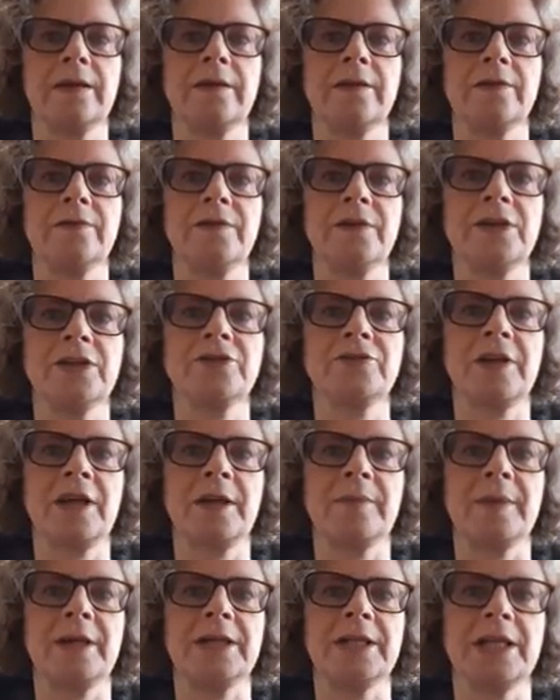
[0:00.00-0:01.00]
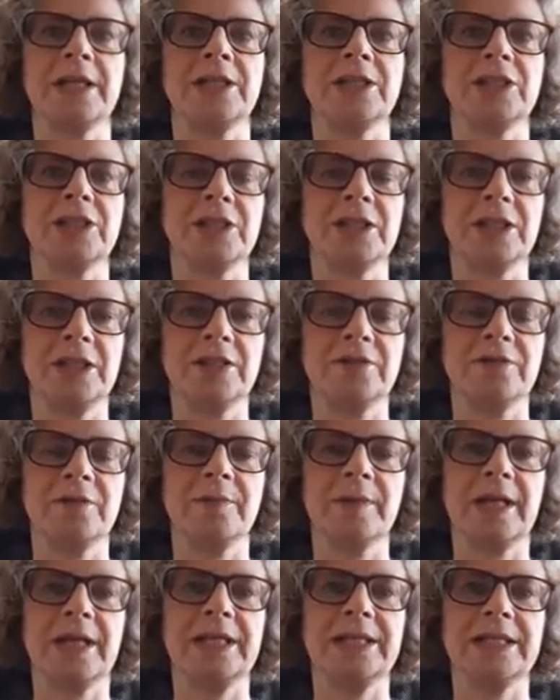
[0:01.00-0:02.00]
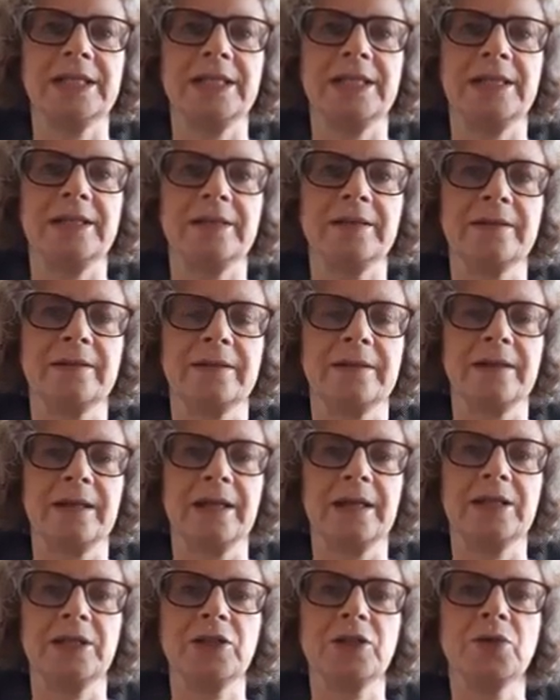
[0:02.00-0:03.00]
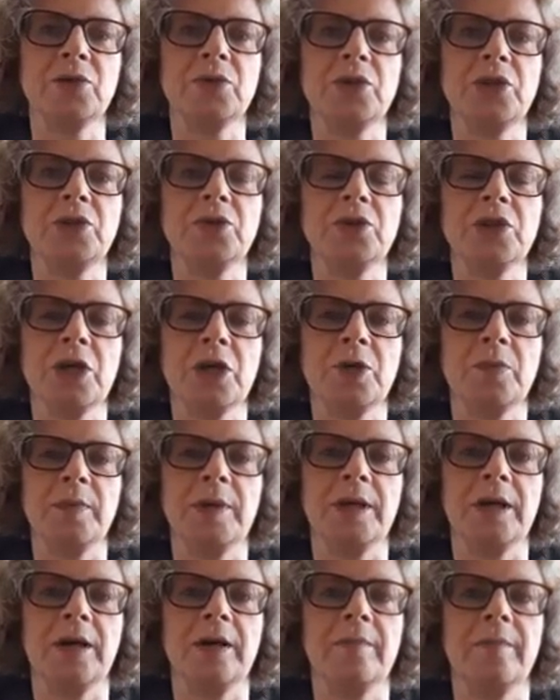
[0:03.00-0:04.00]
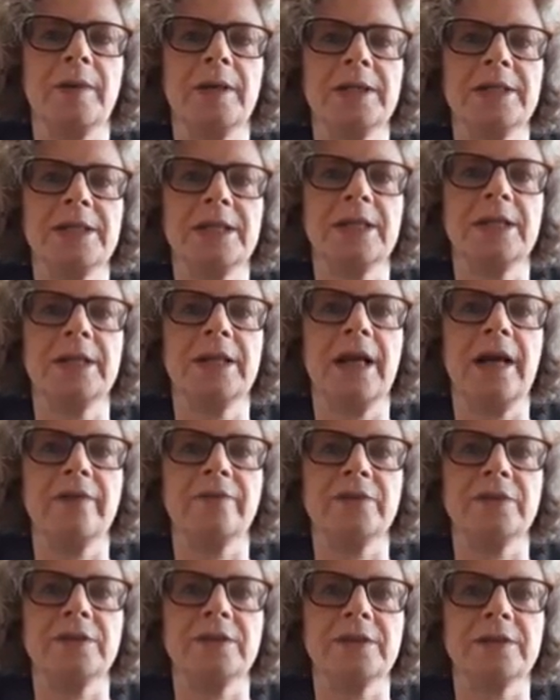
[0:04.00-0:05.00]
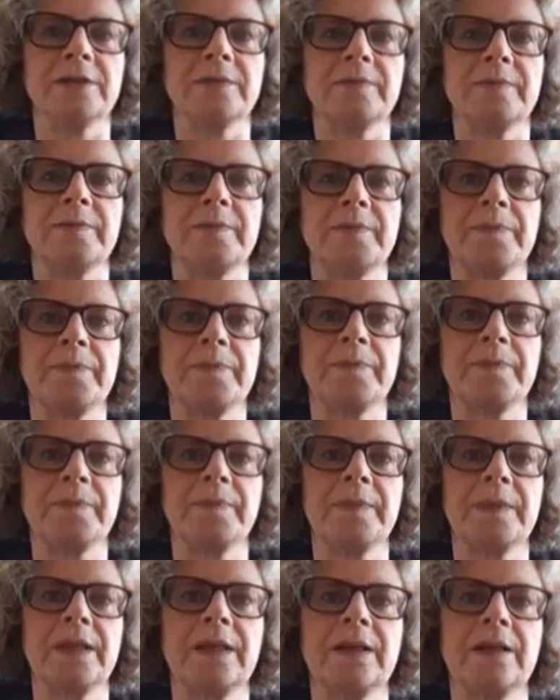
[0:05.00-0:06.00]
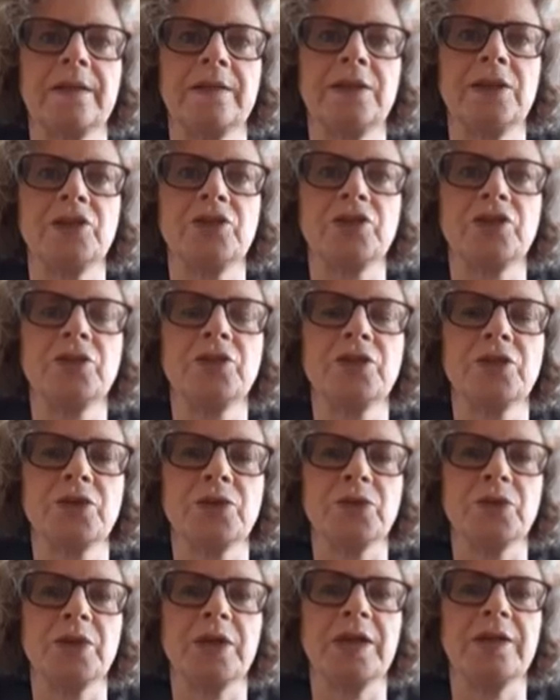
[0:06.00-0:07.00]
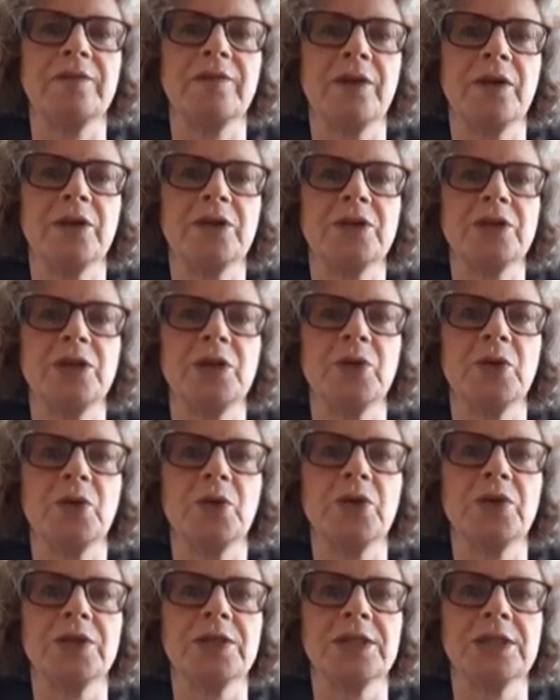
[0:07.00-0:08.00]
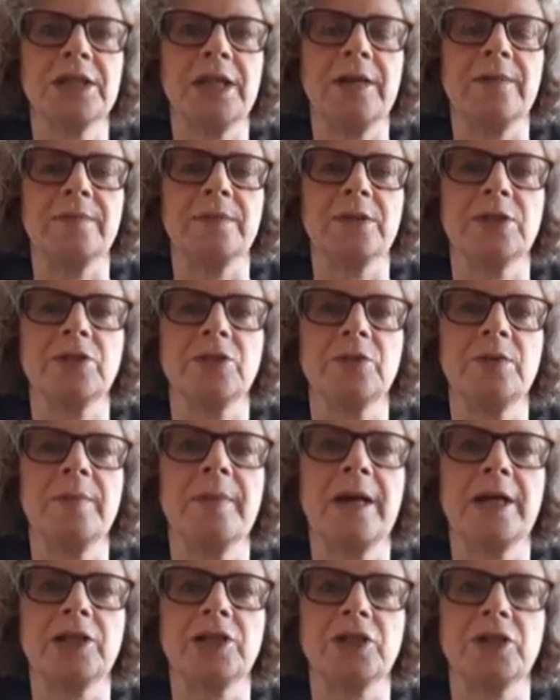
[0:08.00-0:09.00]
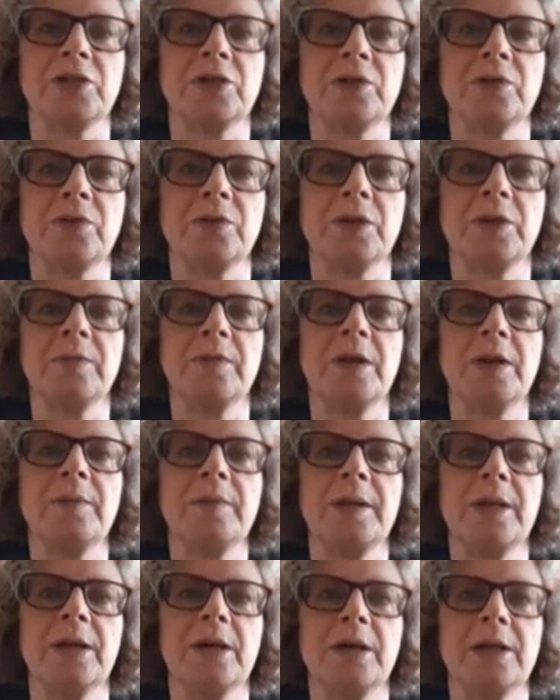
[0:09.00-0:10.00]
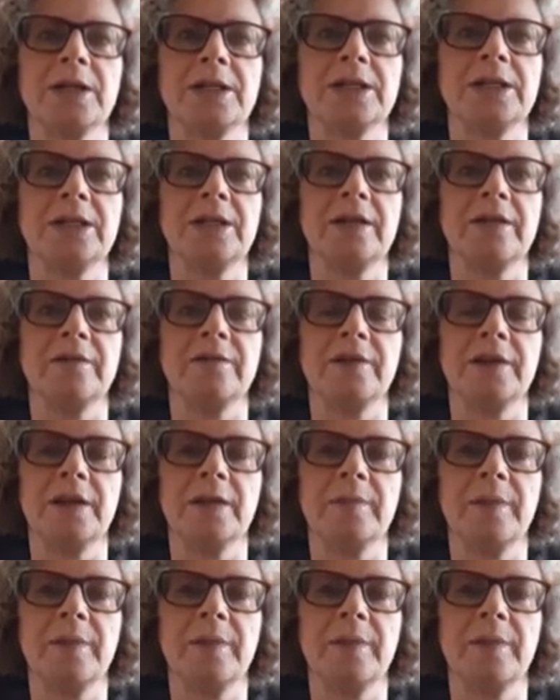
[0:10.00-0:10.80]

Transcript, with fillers: The first recommendation is from Nadine and is called Utopia by Dylan Evans. This true story follows the author's attempt to imagine what it might be like to live in a